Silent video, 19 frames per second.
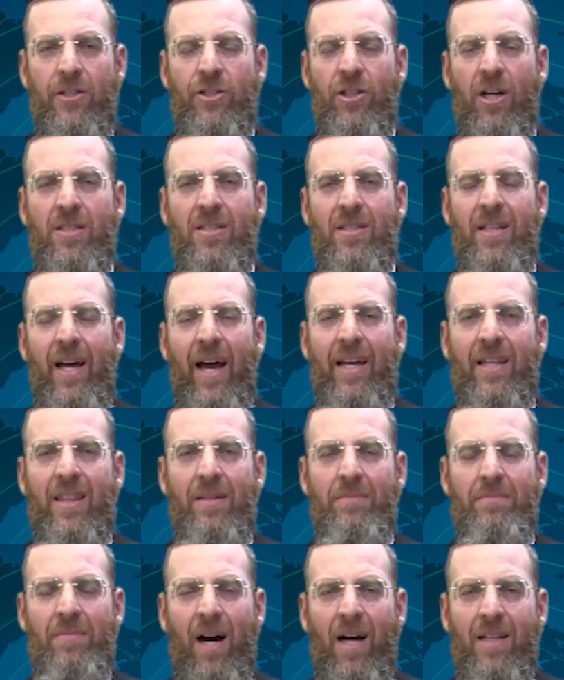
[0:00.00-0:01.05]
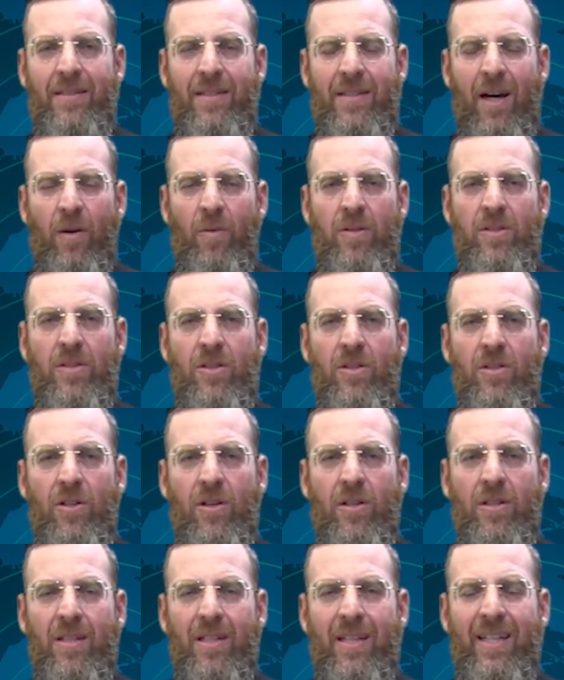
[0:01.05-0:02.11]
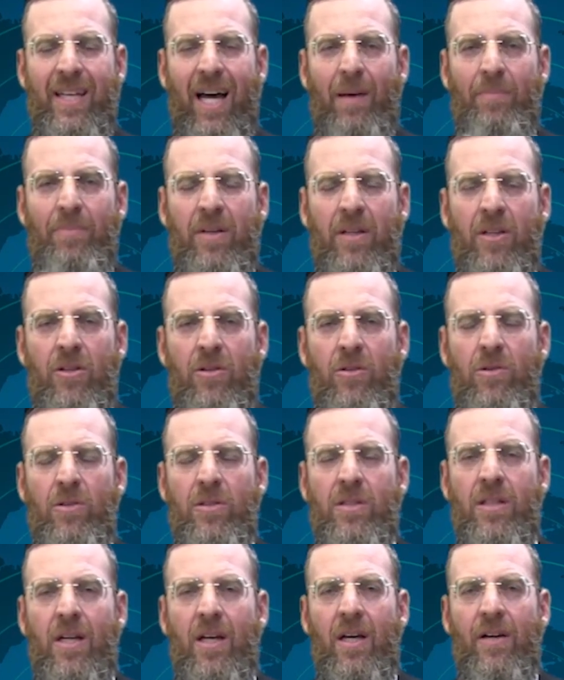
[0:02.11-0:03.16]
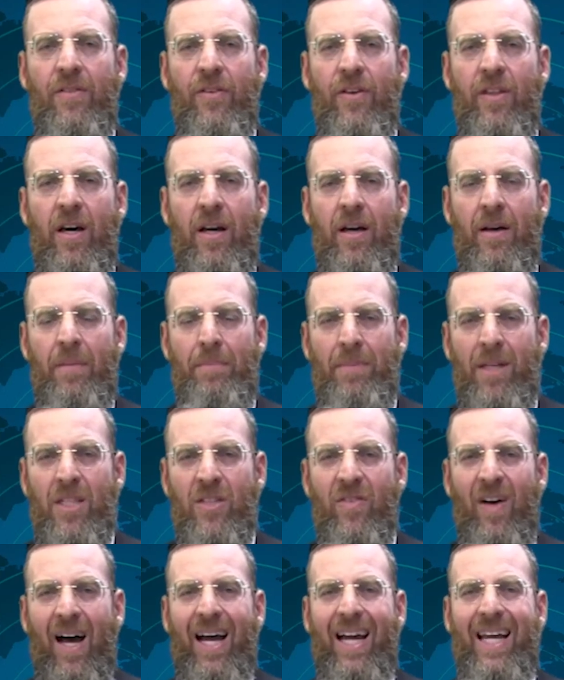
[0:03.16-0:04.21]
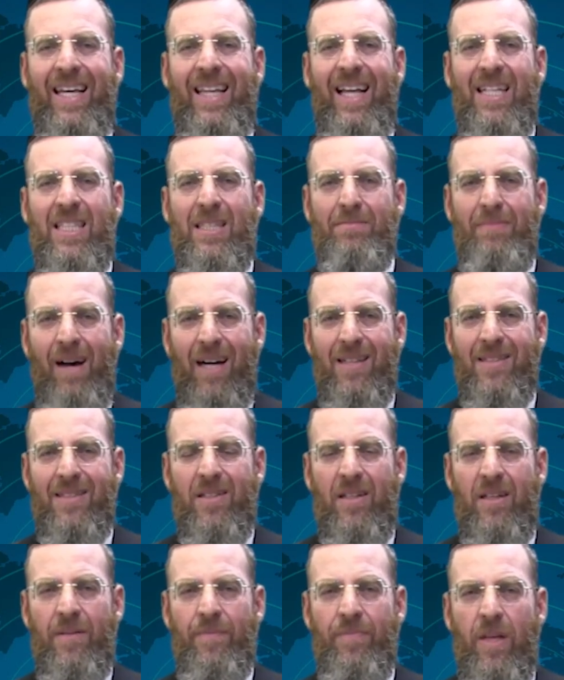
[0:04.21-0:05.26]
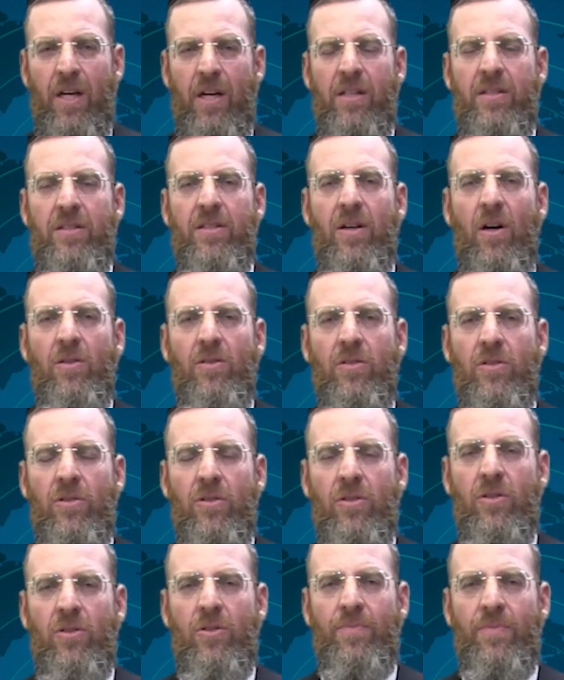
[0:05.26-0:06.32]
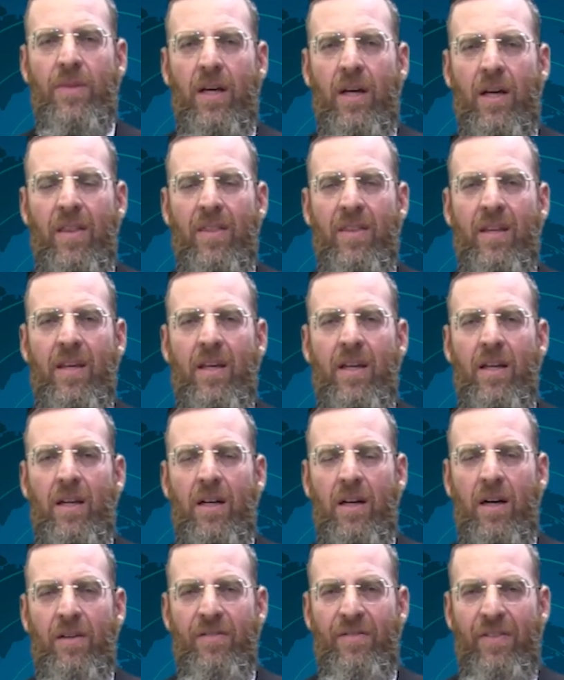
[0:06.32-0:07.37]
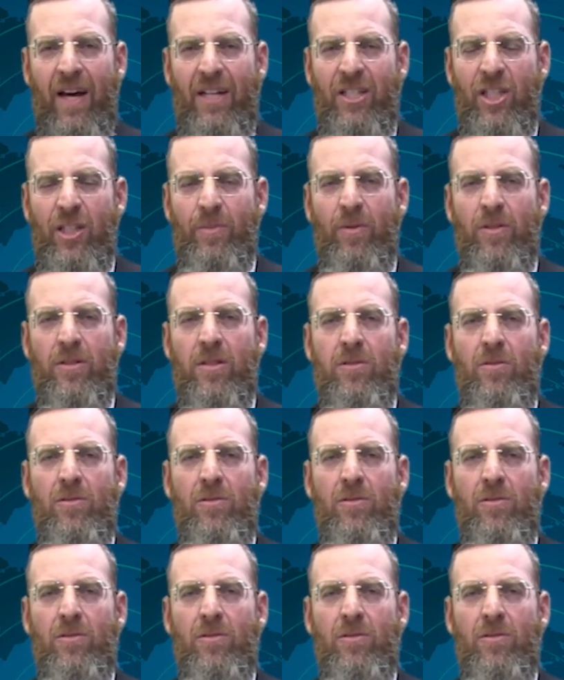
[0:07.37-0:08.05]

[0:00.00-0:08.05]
just like the matzah that was cooked cannot be used for the mitzvah chilas matzah, so too the vegetables